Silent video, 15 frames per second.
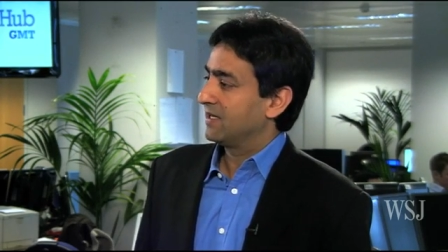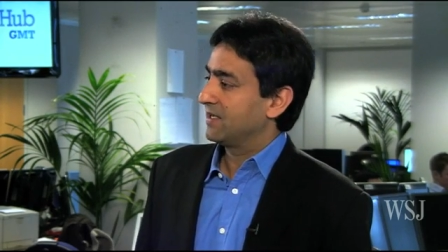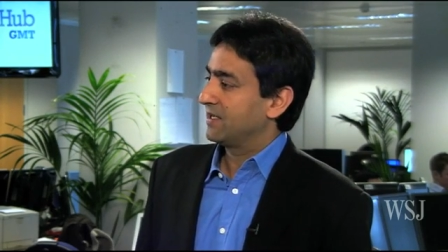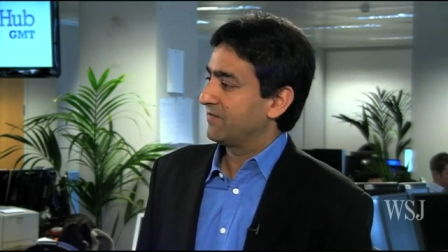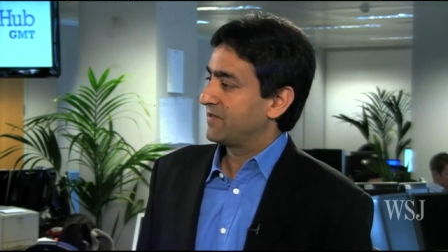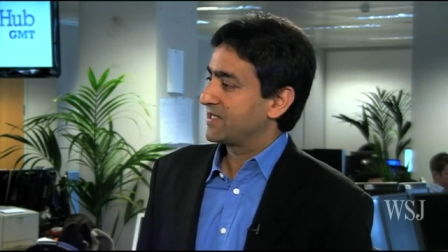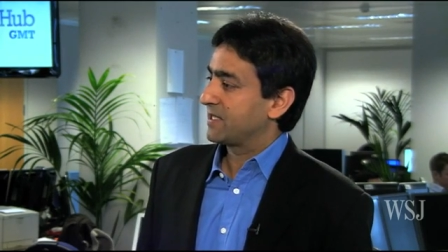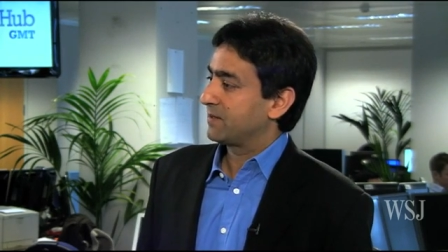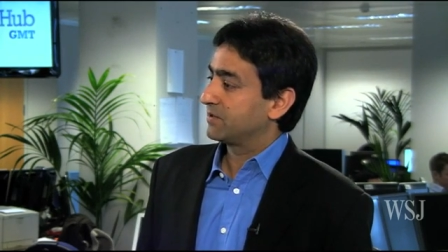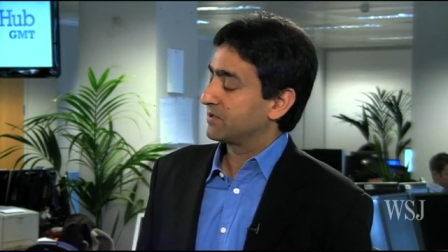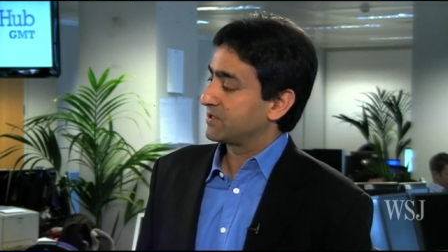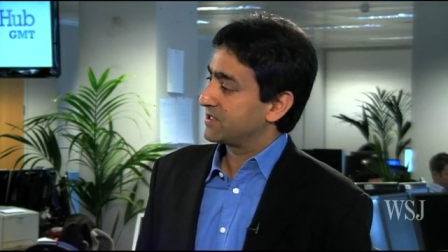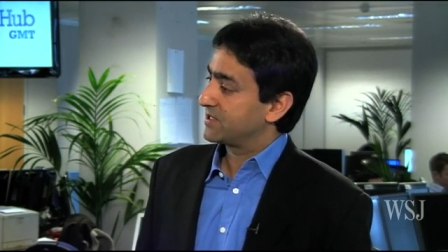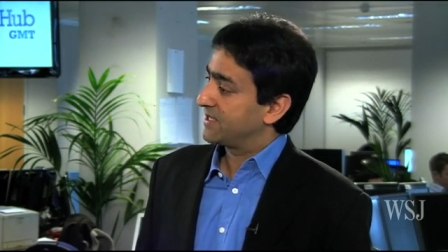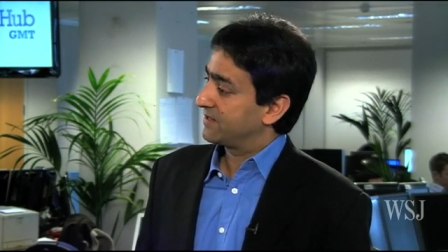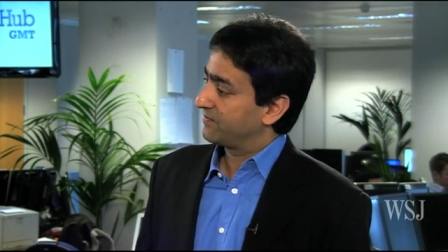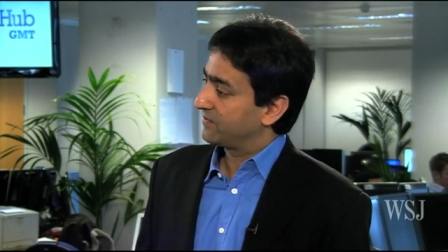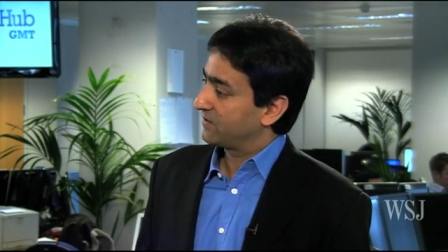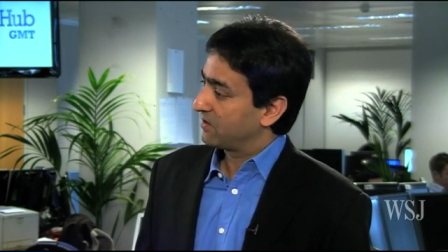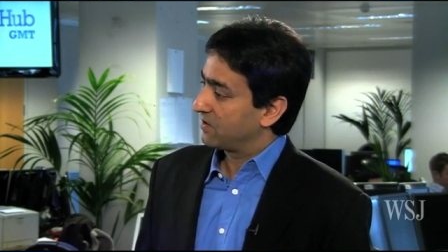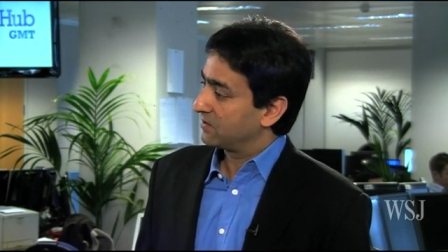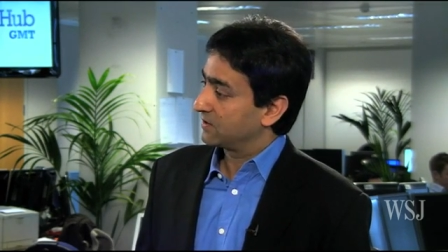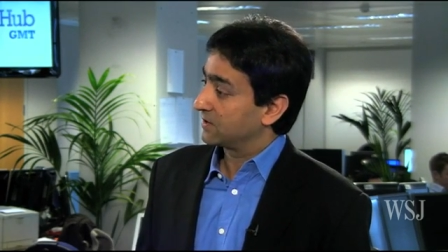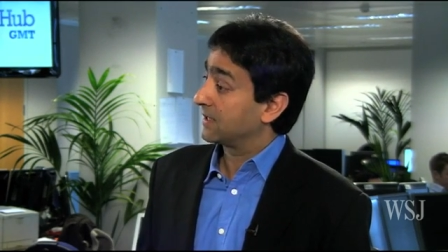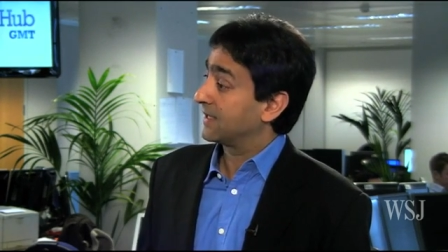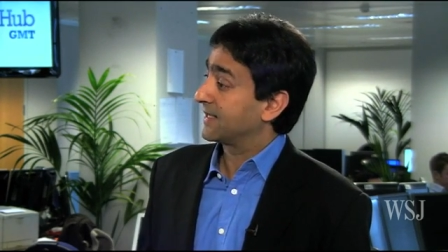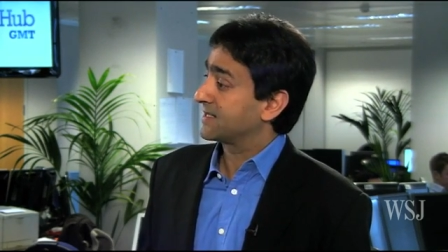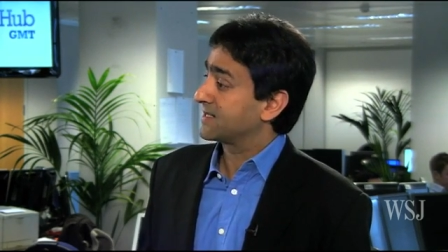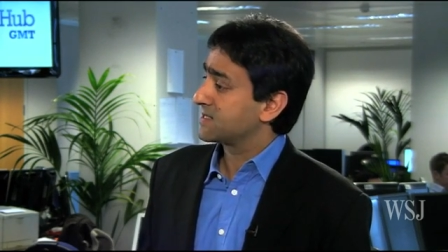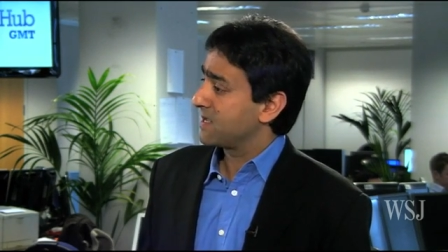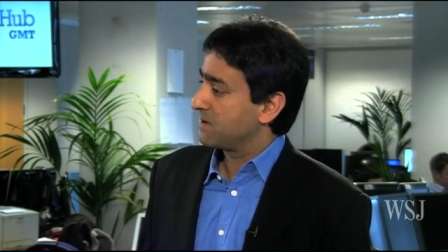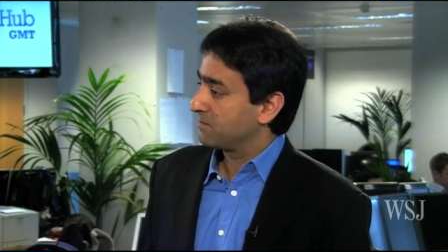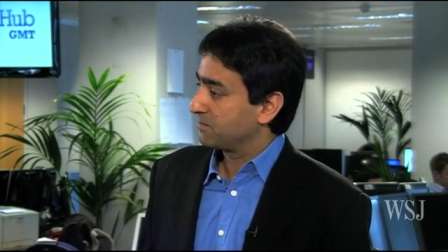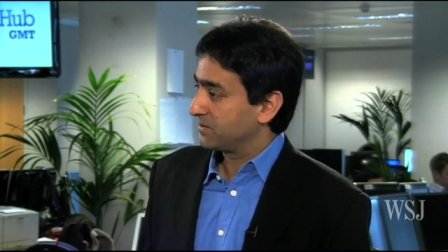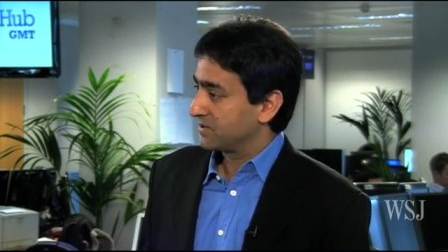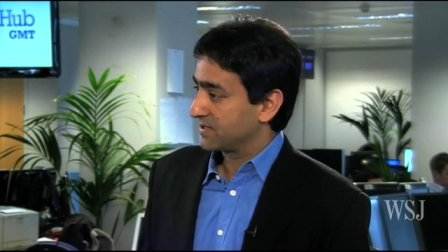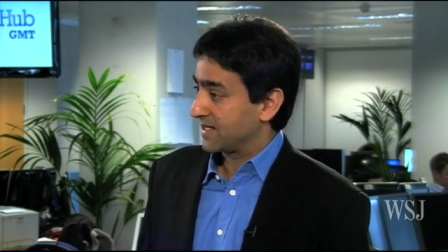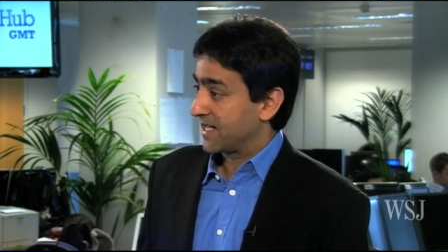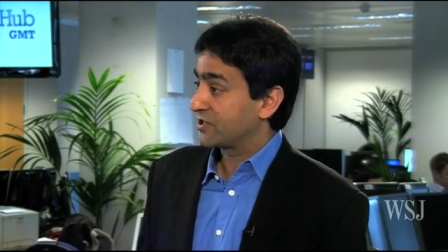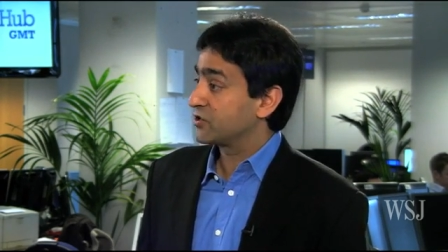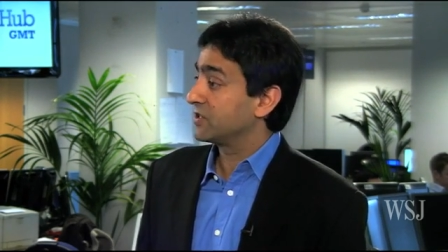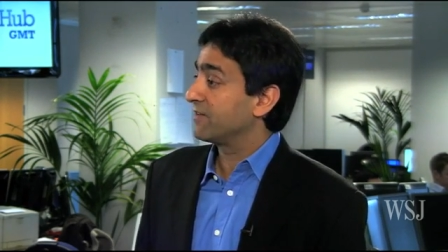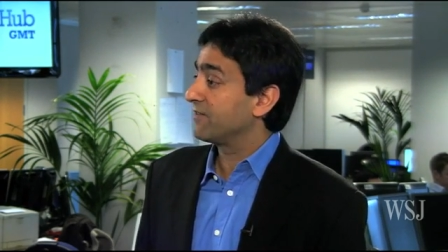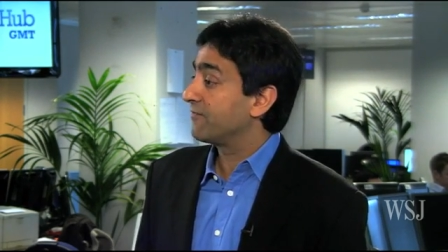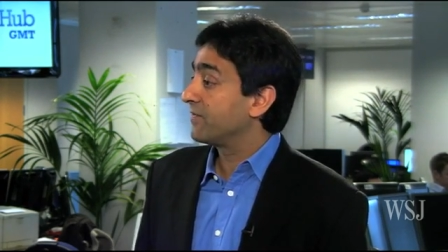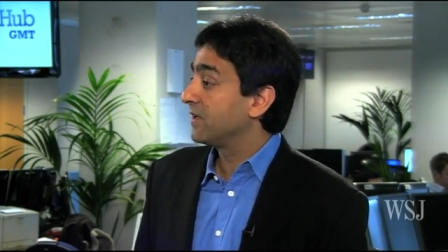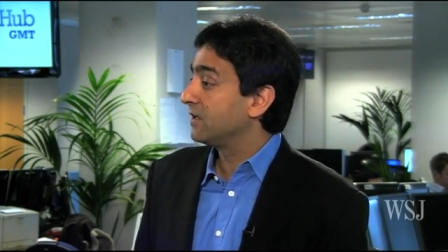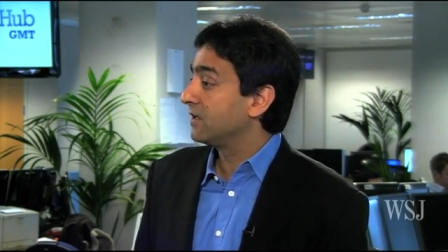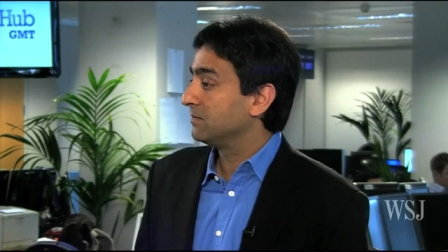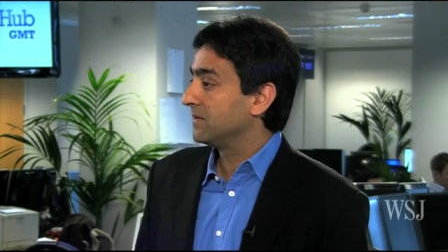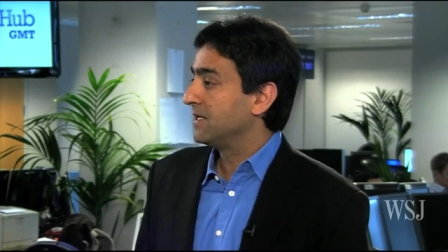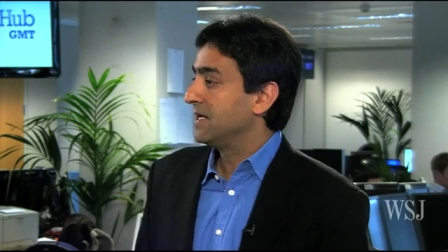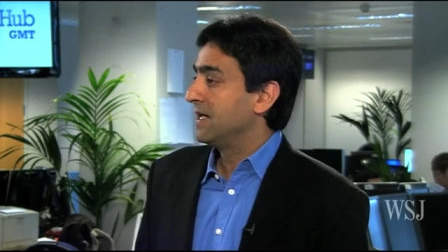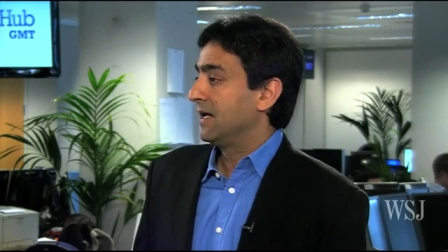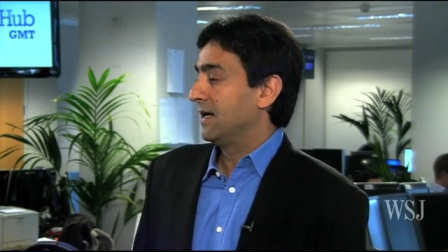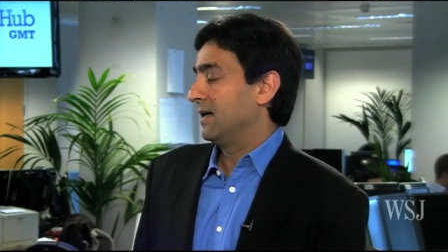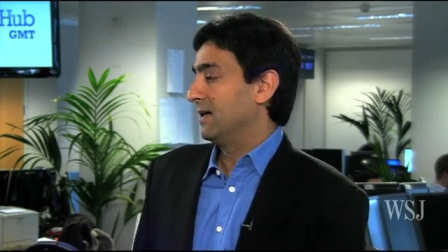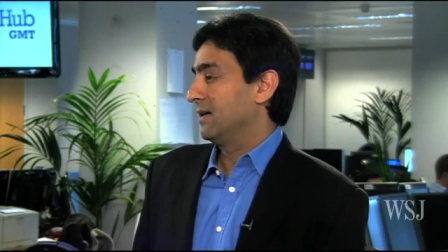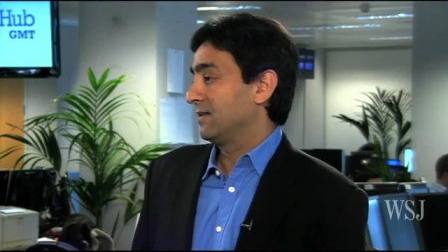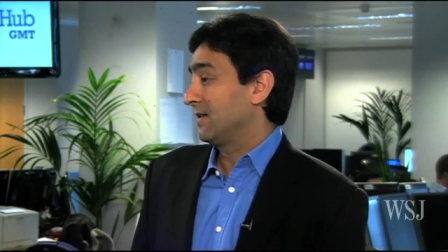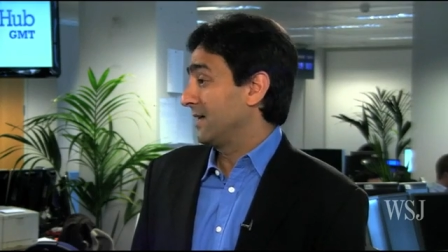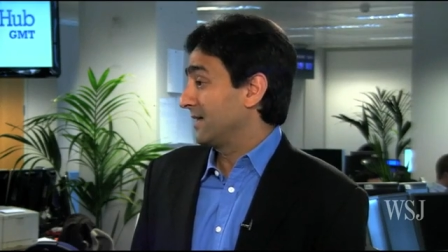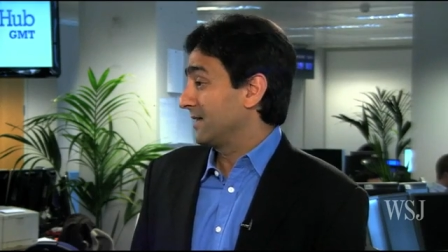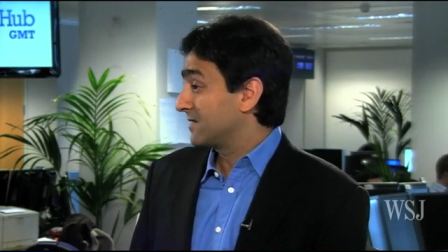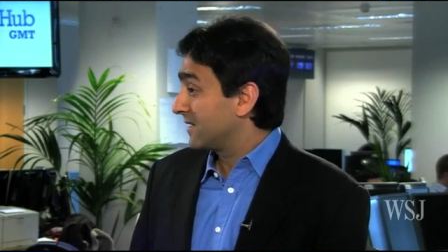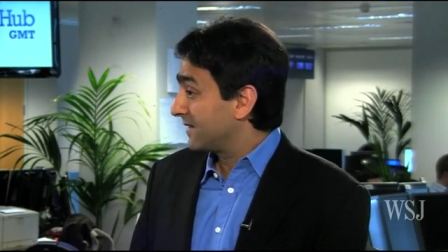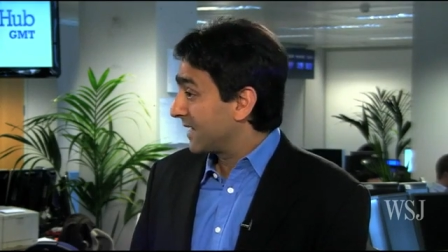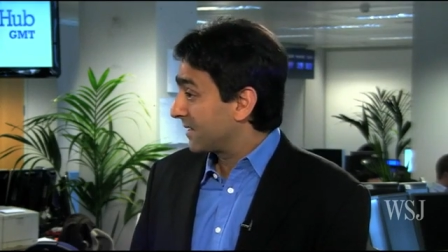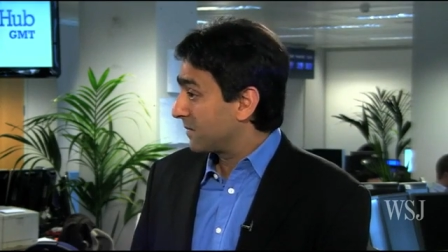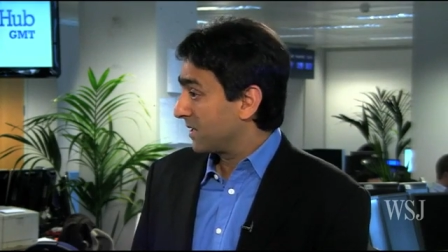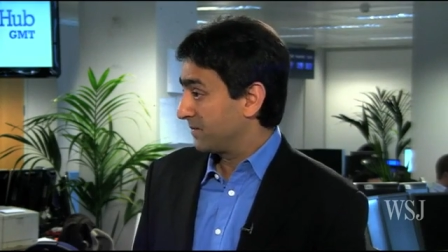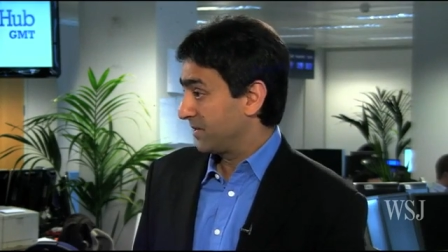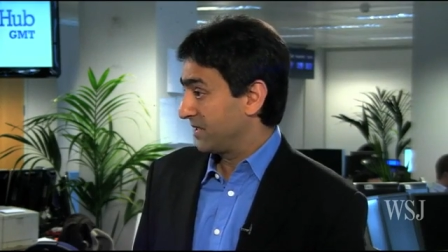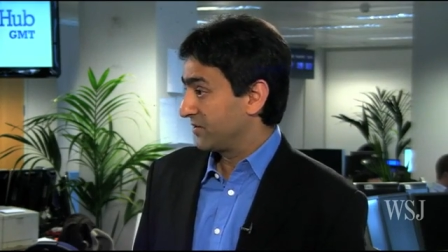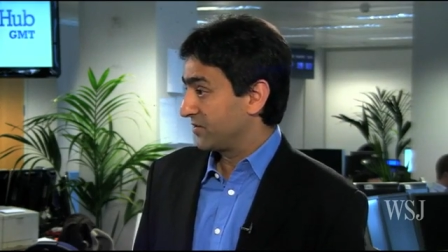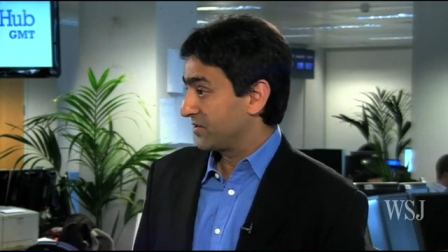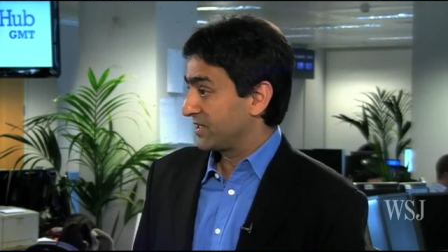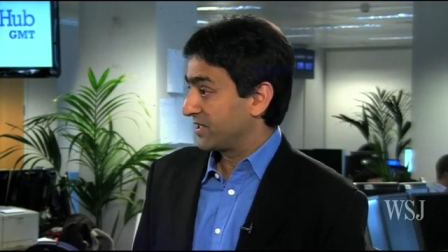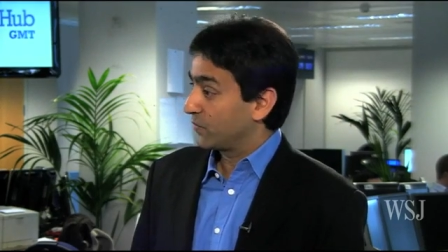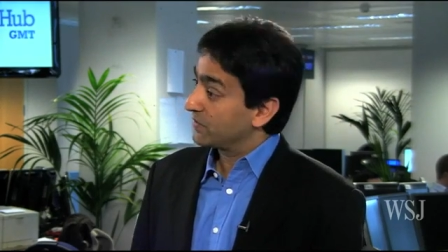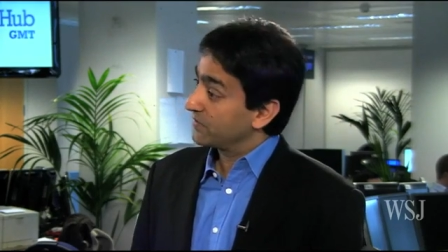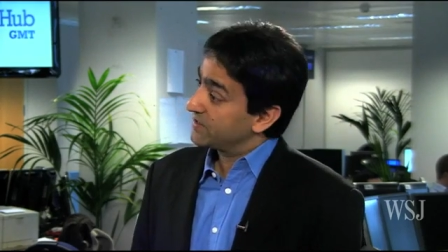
uh, if he's able to stay there for longer, collect samples, and actually film uh, things, then that might be interesting.